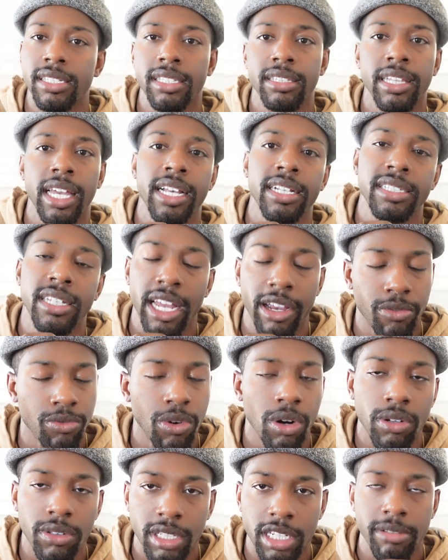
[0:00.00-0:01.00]
and things that and
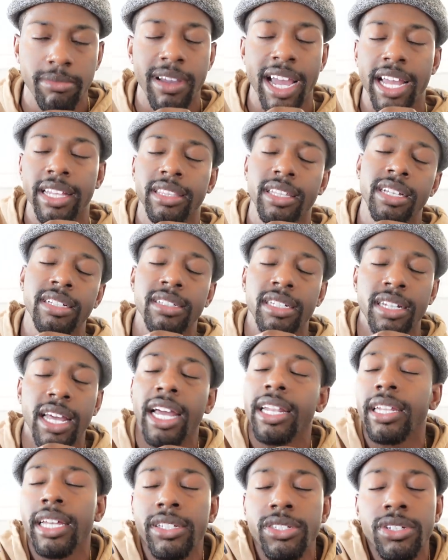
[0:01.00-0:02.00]
roll on the mat, things of
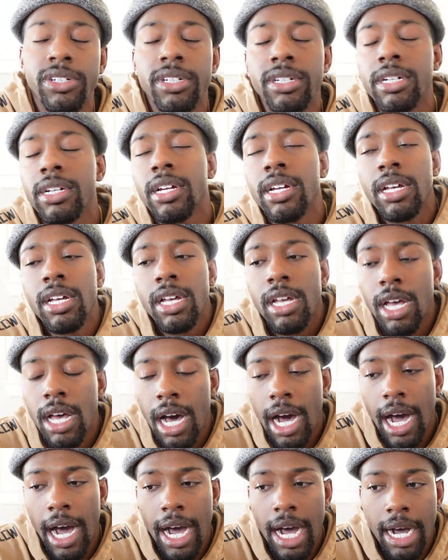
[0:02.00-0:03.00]
that nature.
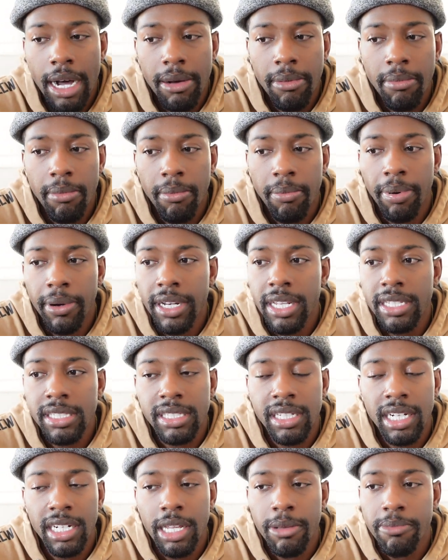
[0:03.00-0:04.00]
But it's
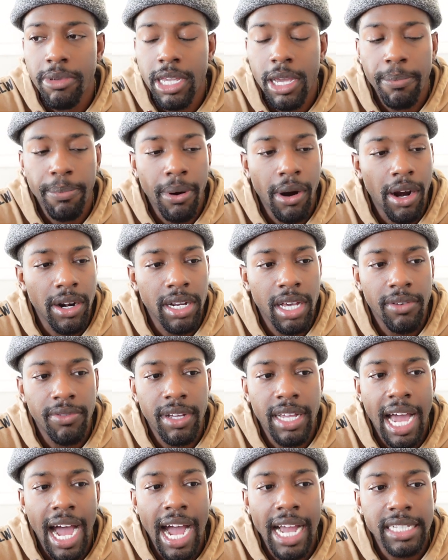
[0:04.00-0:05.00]
gonna be a part of
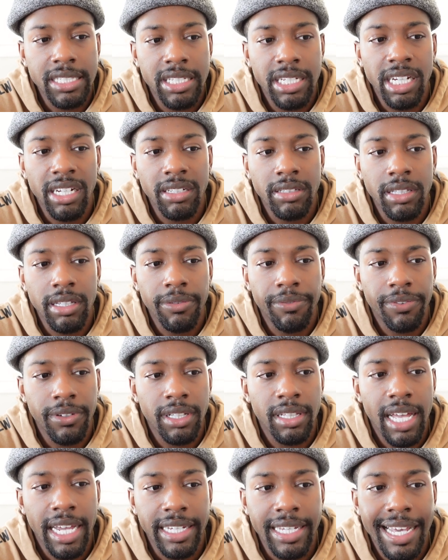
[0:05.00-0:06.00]
it. I genuinely feel
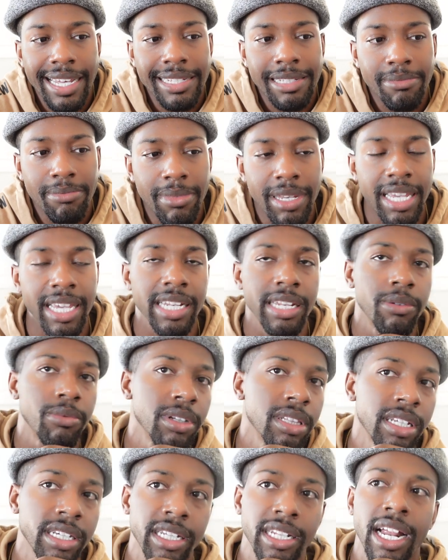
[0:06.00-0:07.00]
like as men, and we
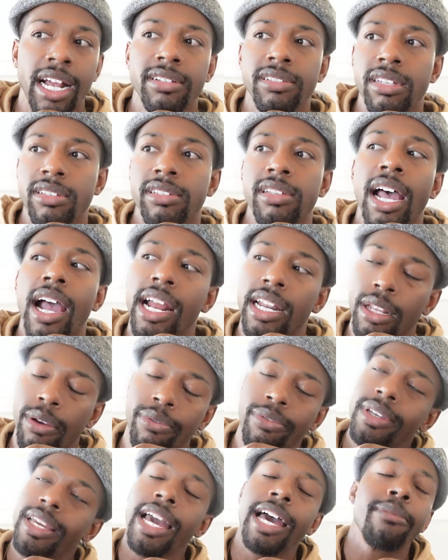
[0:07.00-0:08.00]
look at our society, if
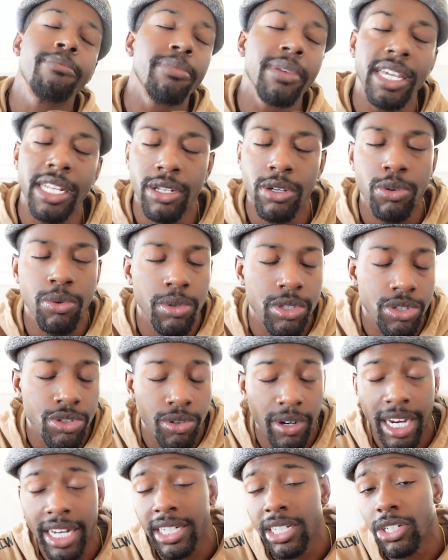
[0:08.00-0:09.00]
we had men who were
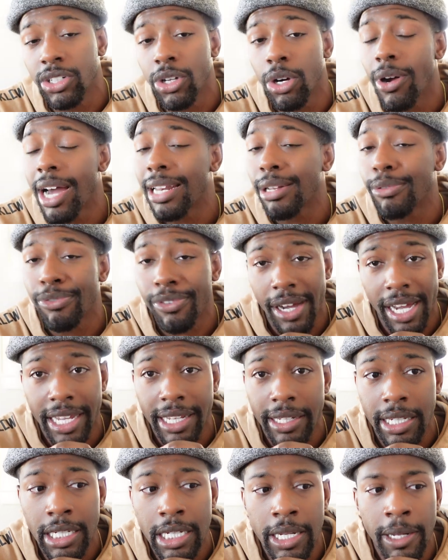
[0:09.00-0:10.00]
trained and know how to fight,
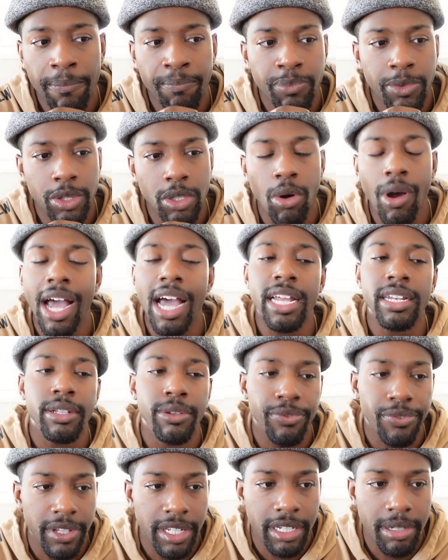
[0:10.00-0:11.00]
know how to
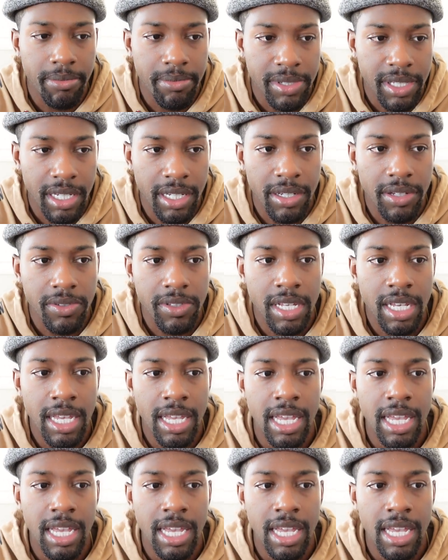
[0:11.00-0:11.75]
defend themselves,